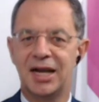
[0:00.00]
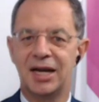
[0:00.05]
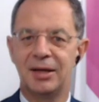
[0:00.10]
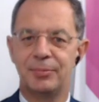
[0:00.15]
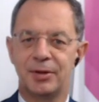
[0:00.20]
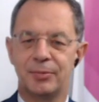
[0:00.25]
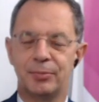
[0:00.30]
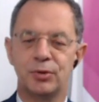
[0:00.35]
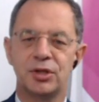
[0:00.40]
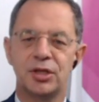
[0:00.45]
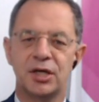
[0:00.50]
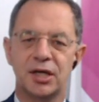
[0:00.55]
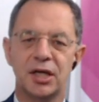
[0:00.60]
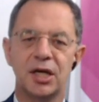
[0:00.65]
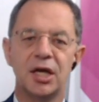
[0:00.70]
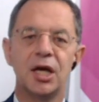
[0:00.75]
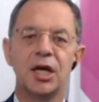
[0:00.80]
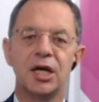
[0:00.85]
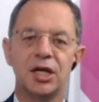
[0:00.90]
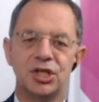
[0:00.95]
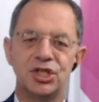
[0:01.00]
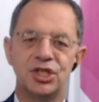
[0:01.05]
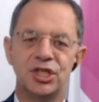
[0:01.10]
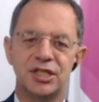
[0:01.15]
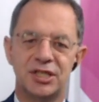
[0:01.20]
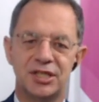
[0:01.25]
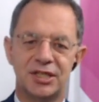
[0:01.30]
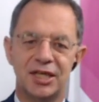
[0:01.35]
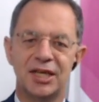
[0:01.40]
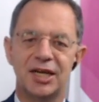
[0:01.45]
This
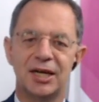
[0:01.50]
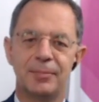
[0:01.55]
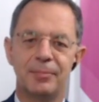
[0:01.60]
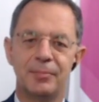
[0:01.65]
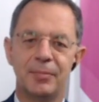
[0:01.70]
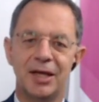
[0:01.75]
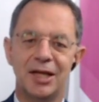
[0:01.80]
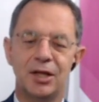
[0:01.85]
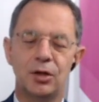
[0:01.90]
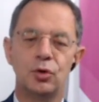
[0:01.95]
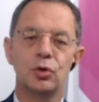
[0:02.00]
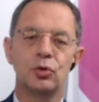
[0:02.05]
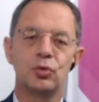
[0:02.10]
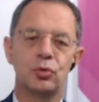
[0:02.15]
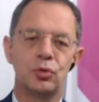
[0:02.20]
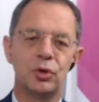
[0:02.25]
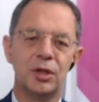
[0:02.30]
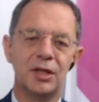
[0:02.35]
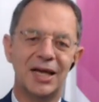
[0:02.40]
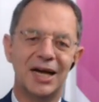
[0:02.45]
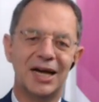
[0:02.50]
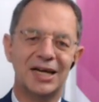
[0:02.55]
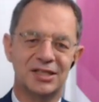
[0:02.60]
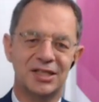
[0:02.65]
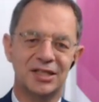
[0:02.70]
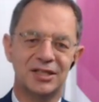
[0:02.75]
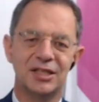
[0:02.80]
is crucial to manage